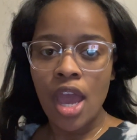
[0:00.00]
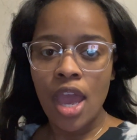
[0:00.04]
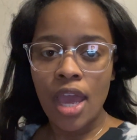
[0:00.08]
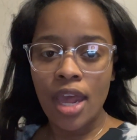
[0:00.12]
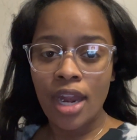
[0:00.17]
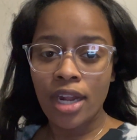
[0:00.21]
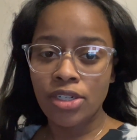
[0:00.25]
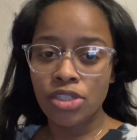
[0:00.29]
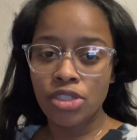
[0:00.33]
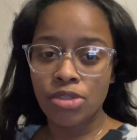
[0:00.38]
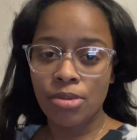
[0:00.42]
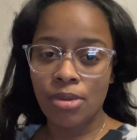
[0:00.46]

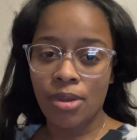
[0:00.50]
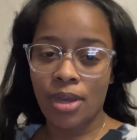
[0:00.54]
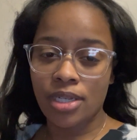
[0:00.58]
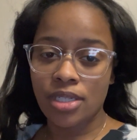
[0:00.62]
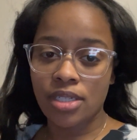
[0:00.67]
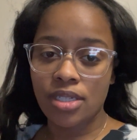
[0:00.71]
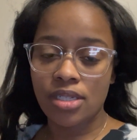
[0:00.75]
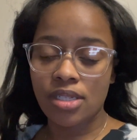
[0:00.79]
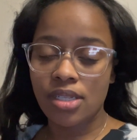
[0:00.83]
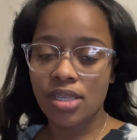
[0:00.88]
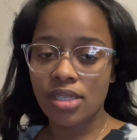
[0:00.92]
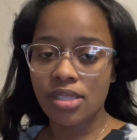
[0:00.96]
And I've just been
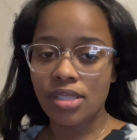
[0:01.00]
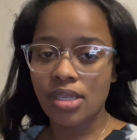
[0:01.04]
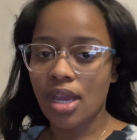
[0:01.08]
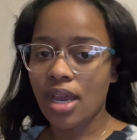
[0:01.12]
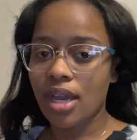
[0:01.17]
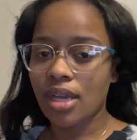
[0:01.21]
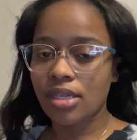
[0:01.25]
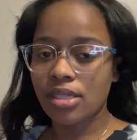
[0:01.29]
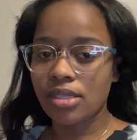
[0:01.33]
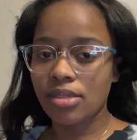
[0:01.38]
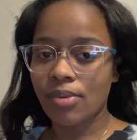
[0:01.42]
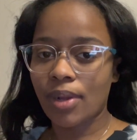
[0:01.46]
watching
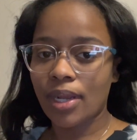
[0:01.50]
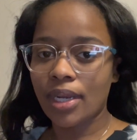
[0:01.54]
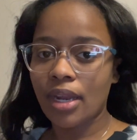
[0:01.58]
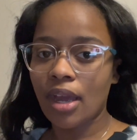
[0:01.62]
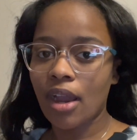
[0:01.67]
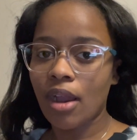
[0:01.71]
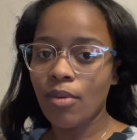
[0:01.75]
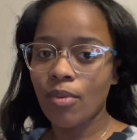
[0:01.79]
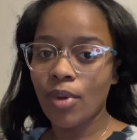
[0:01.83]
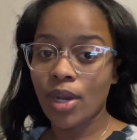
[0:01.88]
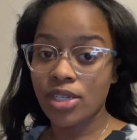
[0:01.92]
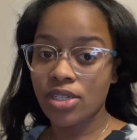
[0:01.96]
TikToks. Right
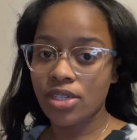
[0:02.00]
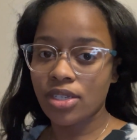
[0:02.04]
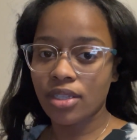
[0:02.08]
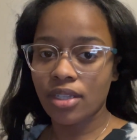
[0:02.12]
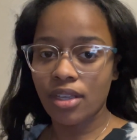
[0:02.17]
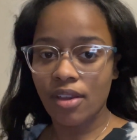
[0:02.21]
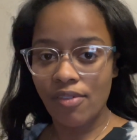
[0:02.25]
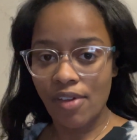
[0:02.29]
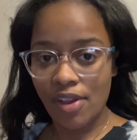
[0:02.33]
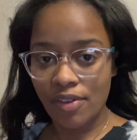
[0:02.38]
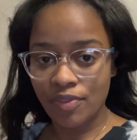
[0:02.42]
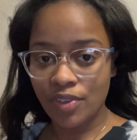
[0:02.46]
now I'm watching
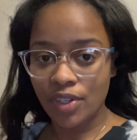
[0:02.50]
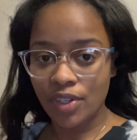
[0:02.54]
Love After